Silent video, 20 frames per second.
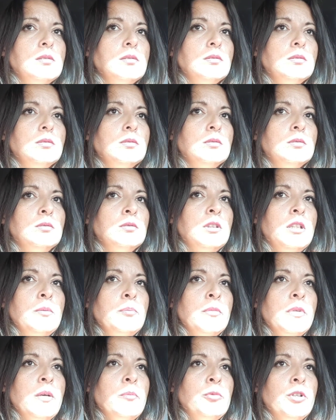what
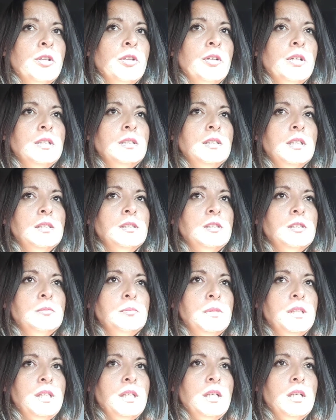my brother had done to
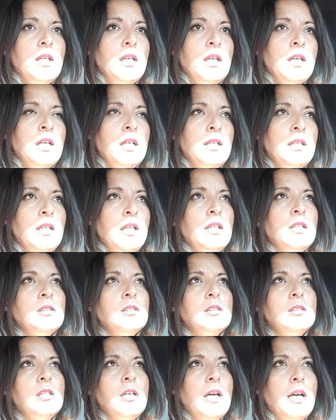me and then
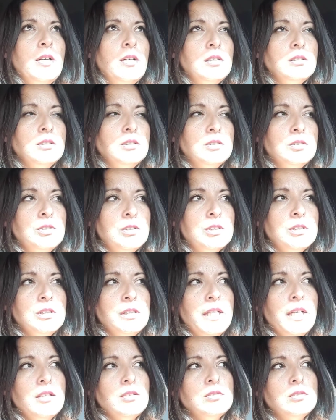had also turned
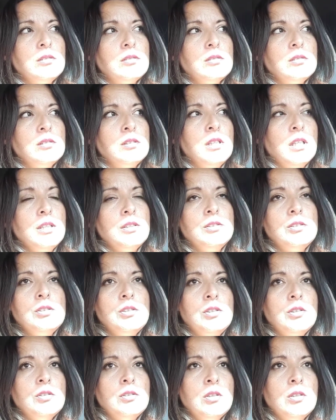out done
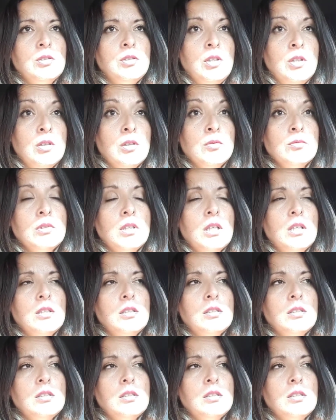to your own daughter,